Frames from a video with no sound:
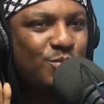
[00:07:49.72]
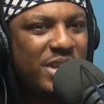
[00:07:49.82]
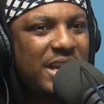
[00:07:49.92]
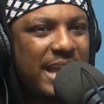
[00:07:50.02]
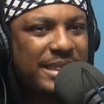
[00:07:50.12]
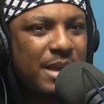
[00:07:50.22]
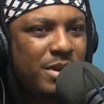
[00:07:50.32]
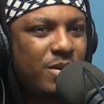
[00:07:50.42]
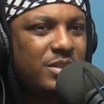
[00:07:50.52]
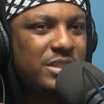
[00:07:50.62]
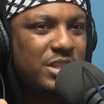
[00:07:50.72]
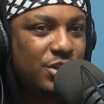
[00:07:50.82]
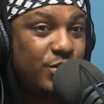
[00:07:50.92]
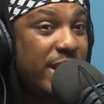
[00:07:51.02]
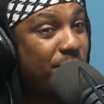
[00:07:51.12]
to be like that because it's your
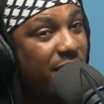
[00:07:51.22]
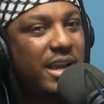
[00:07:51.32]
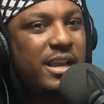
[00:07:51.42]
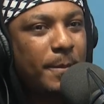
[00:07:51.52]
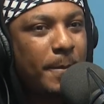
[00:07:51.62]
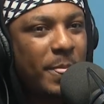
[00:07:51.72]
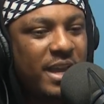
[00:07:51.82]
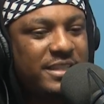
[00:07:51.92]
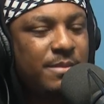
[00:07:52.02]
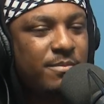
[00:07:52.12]
trademark. It's